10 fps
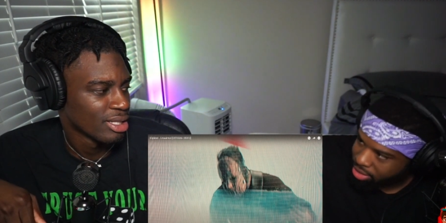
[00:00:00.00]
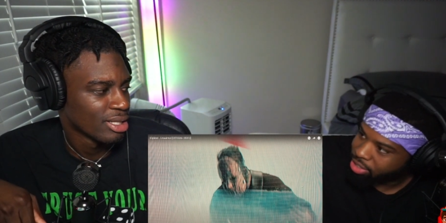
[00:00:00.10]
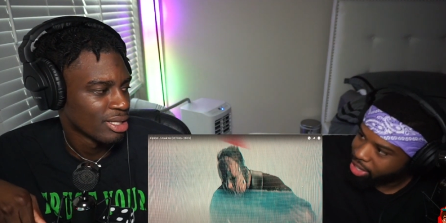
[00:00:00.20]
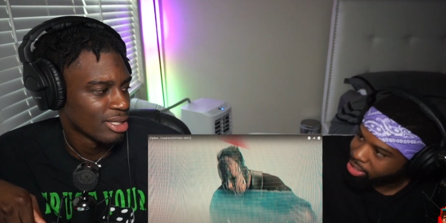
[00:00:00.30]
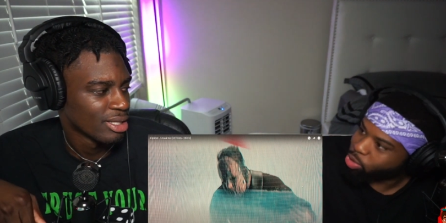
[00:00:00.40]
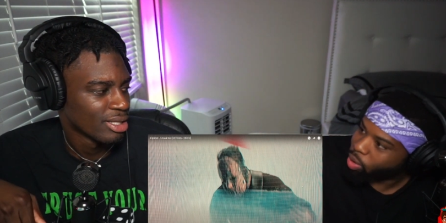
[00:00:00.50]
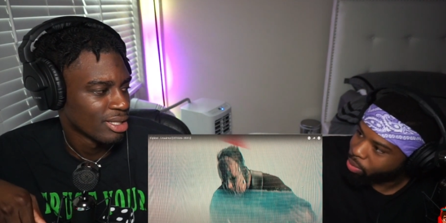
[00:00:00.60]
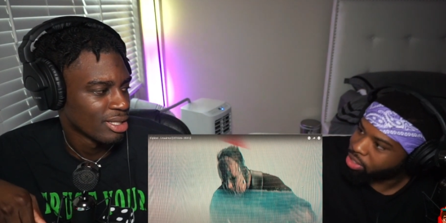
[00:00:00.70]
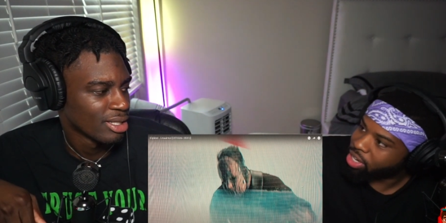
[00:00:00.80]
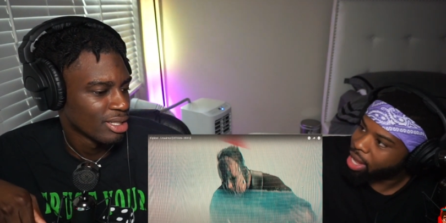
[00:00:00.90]
Speaker 1: get to it
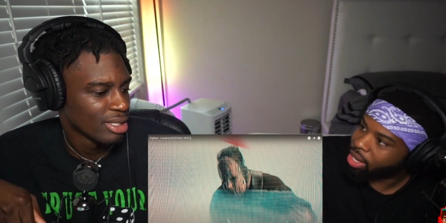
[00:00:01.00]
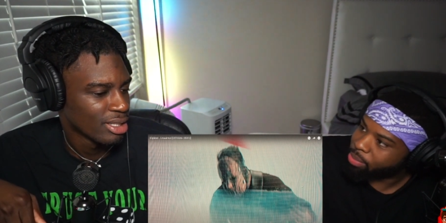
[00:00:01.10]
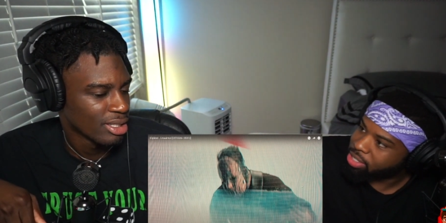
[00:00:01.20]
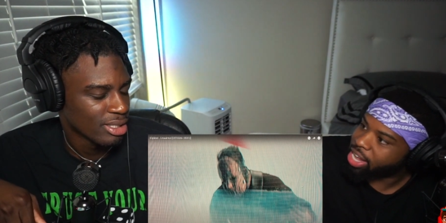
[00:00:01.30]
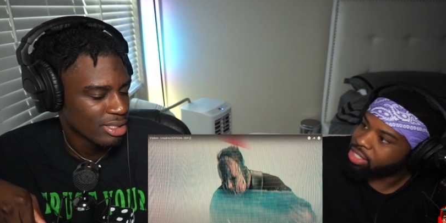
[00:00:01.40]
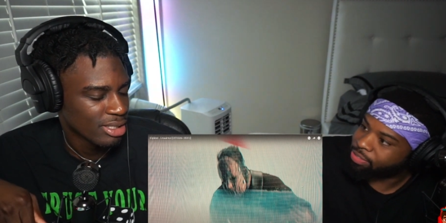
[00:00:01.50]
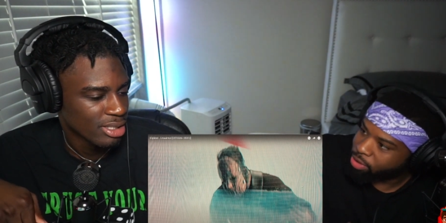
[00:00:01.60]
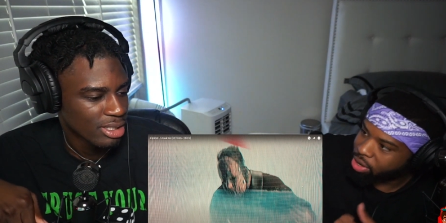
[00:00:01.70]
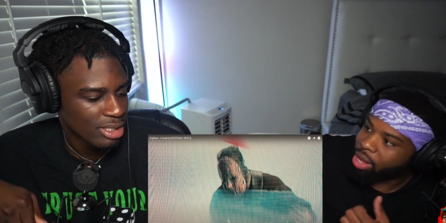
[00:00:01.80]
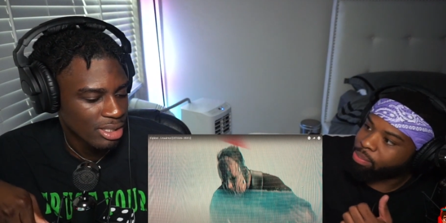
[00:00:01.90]
one time. Get my
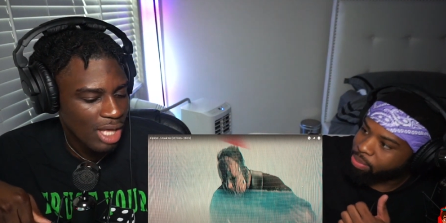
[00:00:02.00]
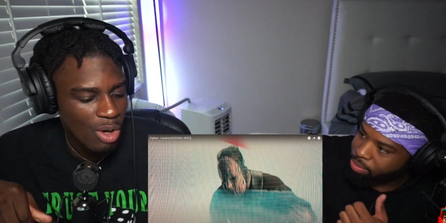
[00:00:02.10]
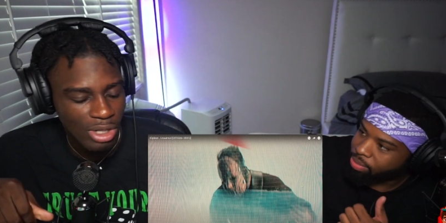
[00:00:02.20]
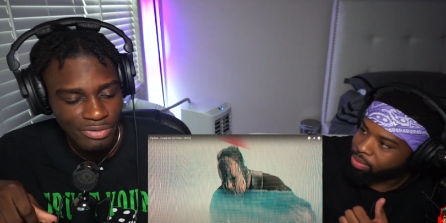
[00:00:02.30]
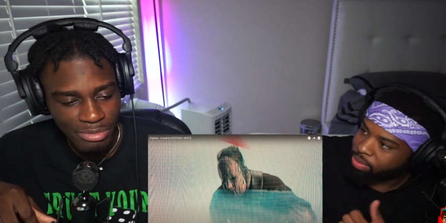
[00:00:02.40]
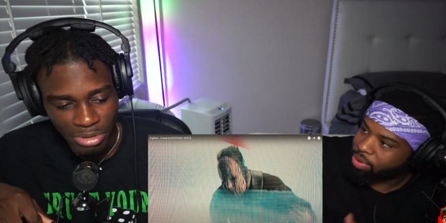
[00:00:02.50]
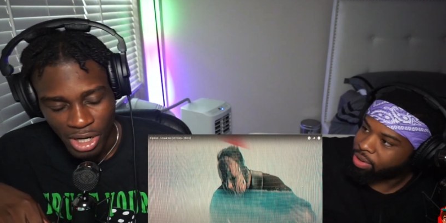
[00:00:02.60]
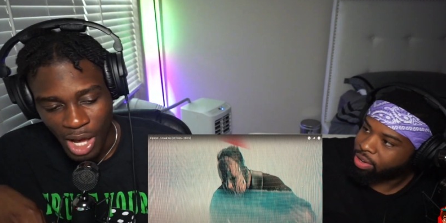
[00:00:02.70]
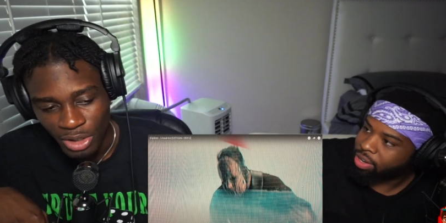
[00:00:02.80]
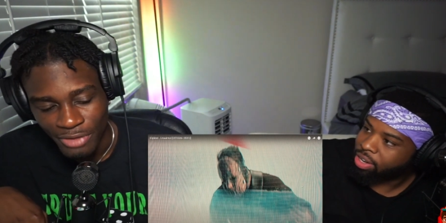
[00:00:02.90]
saxophone out.
Speaker 2: I would love, bro.
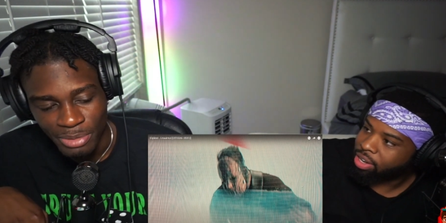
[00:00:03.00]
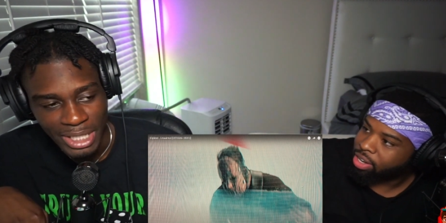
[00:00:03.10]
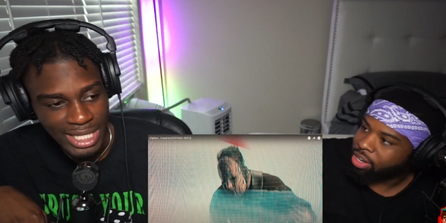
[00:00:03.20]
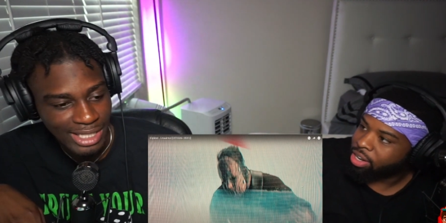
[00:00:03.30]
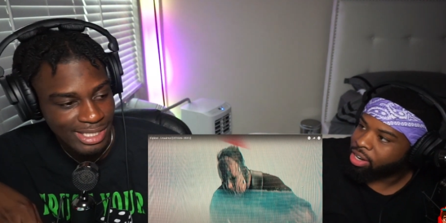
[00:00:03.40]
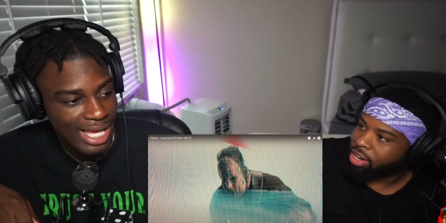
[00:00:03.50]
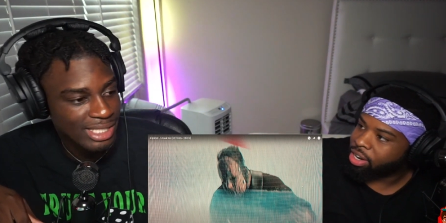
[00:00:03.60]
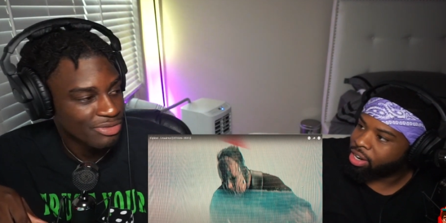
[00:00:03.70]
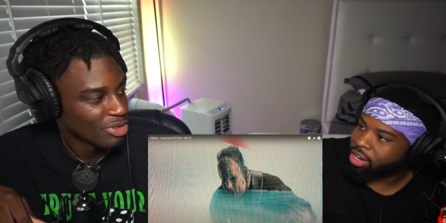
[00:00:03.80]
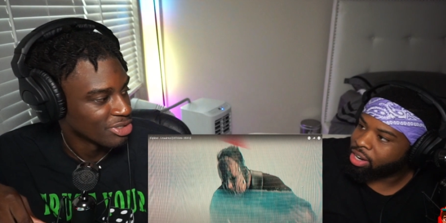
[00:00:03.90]
I would love to play like the
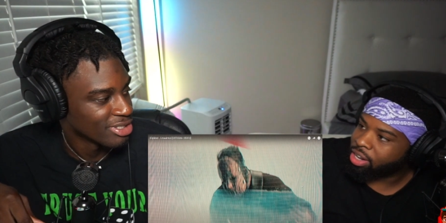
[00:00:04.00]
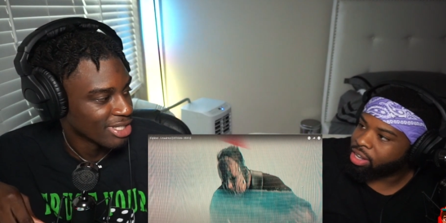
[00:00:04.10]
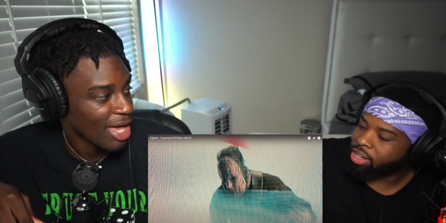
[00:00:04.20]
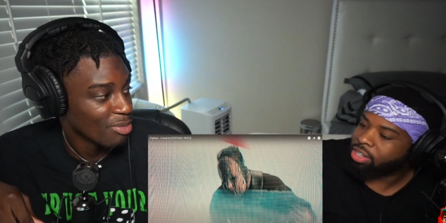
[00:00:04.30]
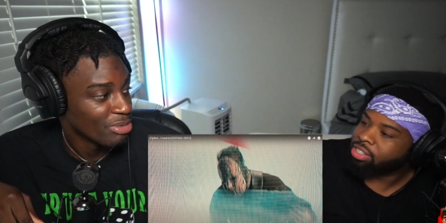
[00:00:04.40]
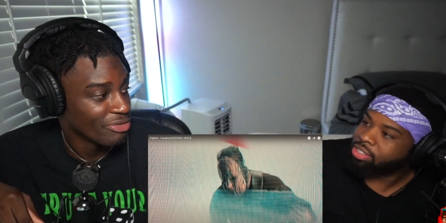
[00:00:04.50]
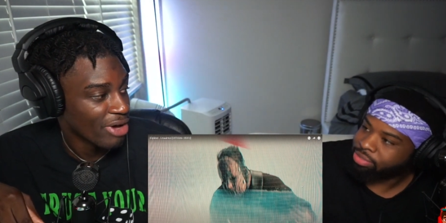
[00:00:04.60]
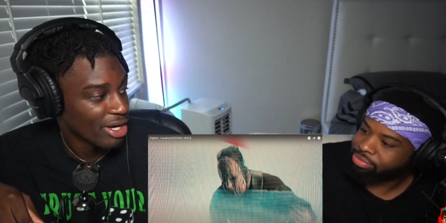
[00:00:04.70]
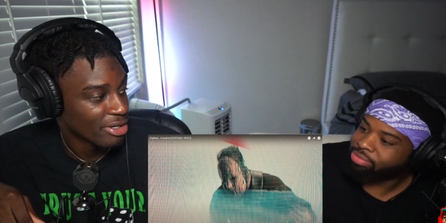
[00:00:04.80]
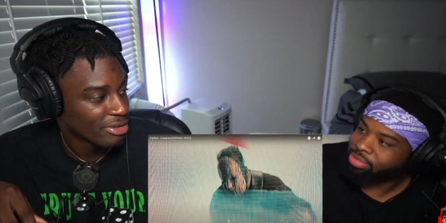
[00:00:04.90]
saxophone. That would be
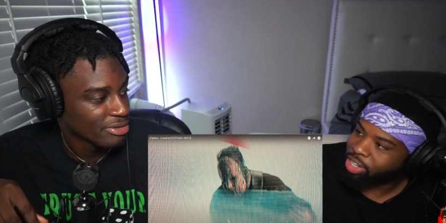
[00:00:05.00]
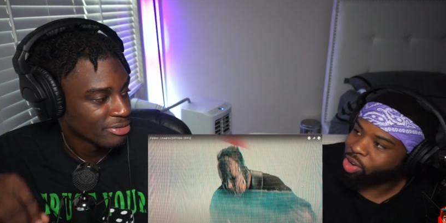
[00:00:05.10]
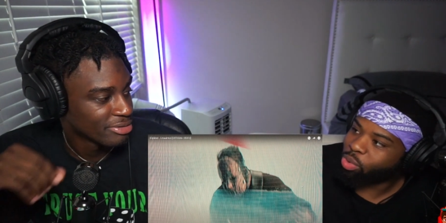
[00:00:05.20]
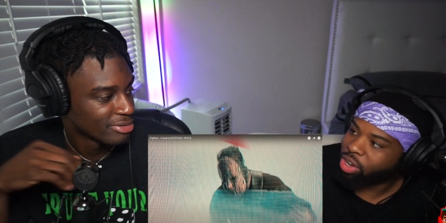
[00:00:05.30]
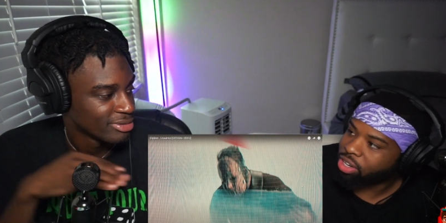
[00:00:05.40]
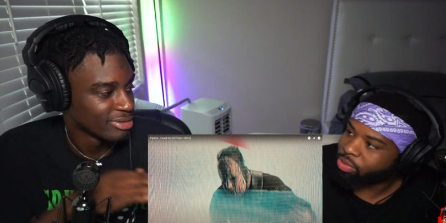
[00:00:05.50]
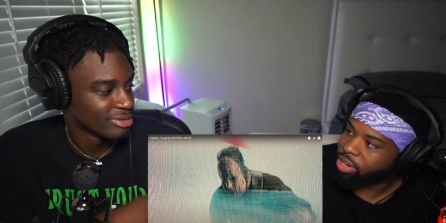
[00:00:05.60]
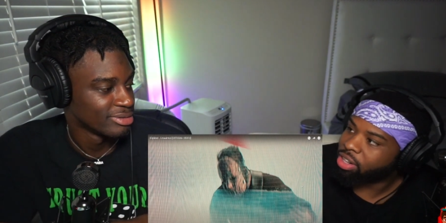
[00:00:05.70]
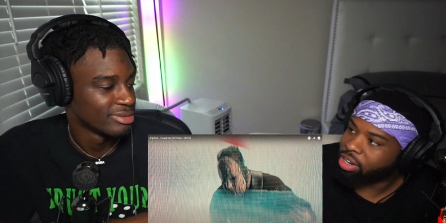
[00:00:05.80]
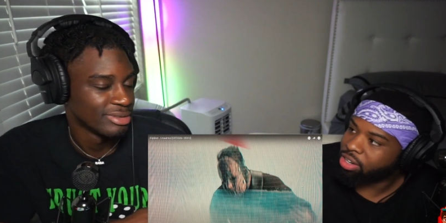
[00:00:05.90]
fire. So you know, we're
Speaker 1: gonna we
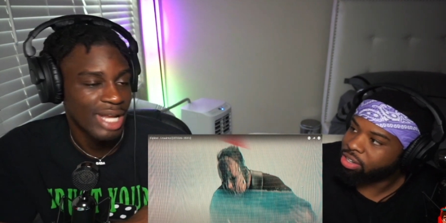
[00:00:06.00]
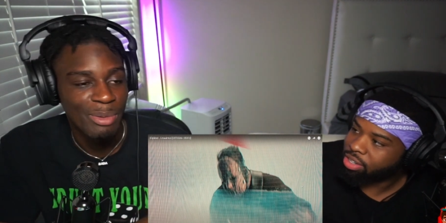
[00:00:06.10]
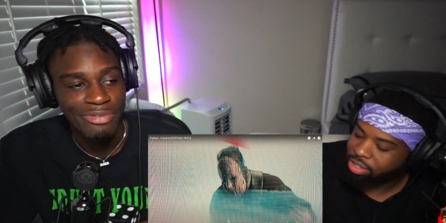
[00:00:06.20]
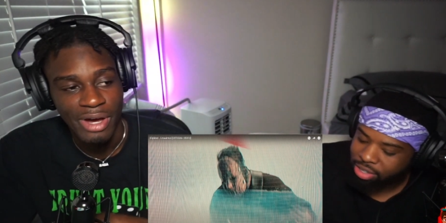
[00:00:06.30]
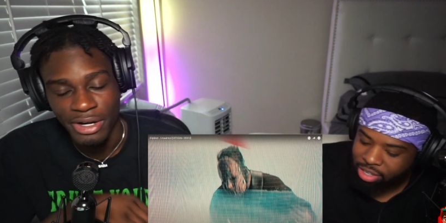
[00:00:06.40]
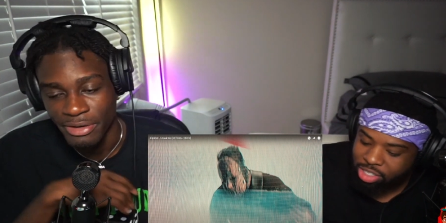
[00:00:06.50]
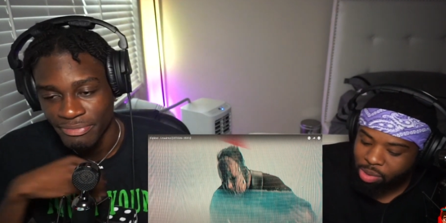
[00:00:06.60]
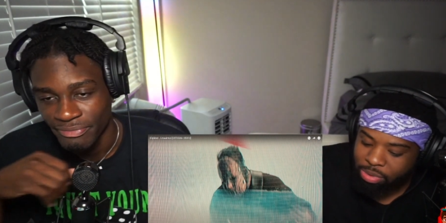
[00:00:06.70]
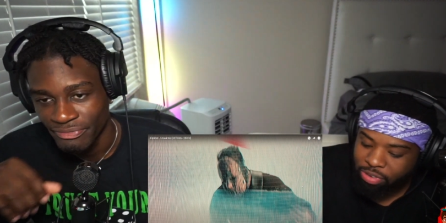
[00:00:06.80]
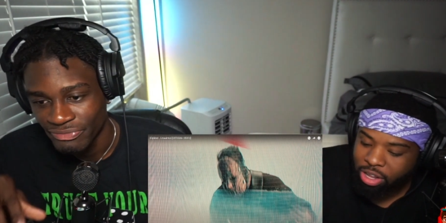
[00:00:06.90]
gonna are learn. that would be fire. It's gonna
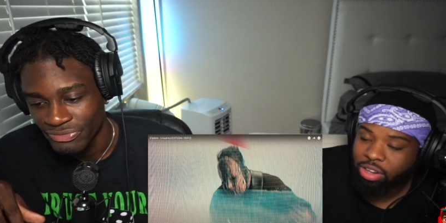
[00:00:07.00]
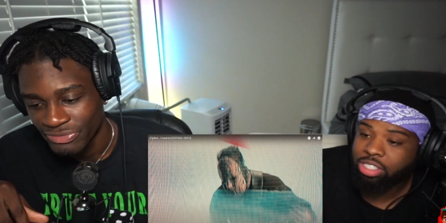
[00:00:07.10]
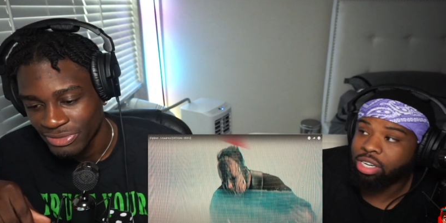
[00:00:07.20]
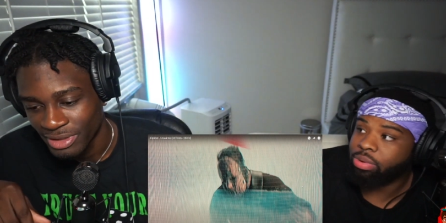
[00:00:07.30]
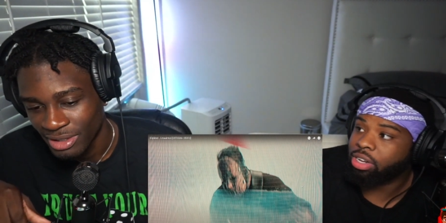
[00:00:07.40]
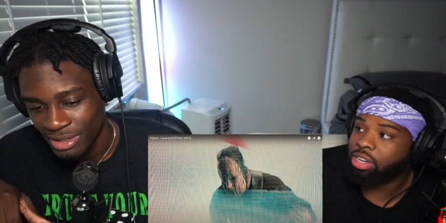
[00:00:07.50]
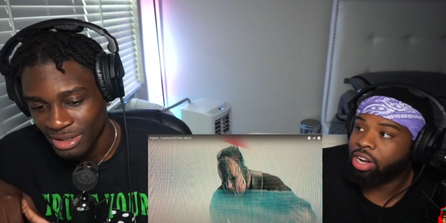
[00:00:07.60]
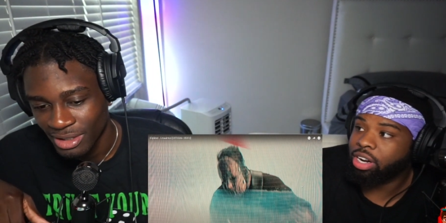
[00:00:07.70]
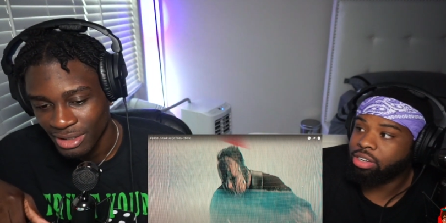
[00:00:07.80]
be for the other channel. We are gonna learn how to do